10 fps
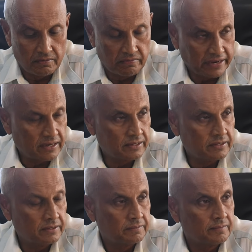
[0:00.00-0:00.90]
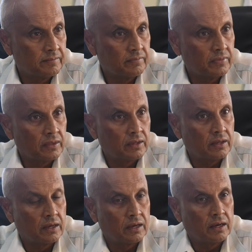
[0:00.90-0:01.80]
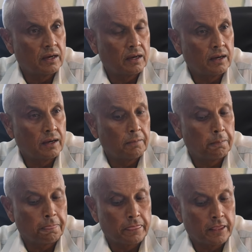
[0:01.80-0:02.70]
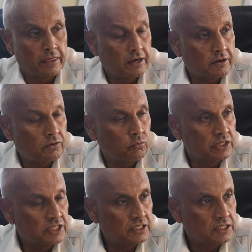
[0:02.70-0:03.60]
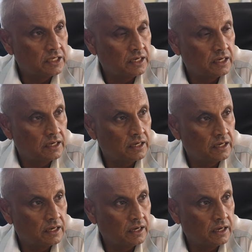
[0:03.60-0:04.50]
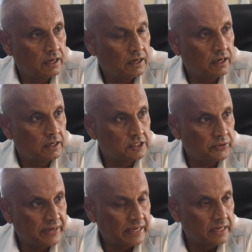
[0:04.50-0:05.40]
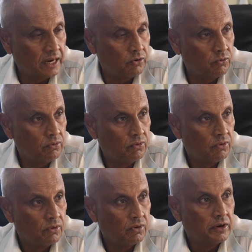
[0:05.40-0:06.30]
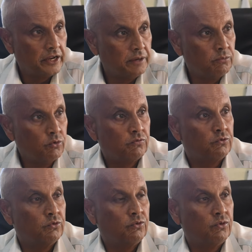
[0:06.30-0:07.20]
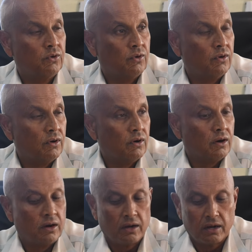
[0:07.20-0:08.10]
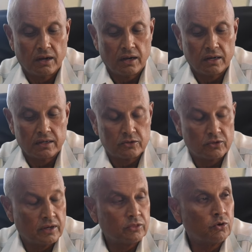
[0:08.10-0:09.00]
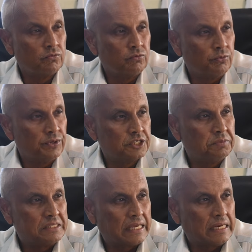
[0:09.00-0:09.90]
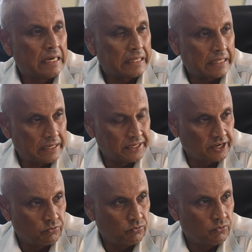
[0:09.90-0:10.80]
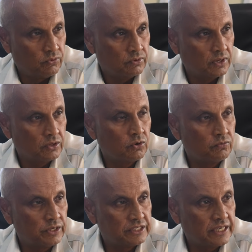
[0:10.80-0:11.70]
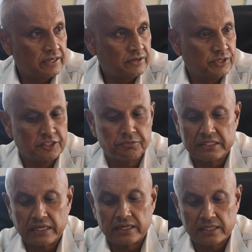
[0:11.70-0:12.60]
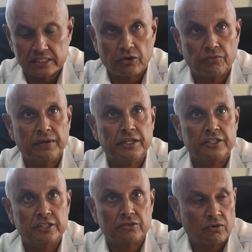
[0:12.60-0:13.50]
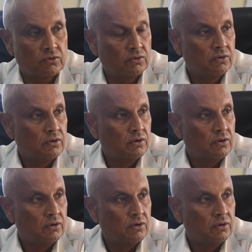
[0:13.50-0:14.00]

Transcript: Venkat, that was in Soyakian Ngau, he moved to Nandovu, which is beside Nassau. Nandovu Estate, which is beside Nassau village in Koro.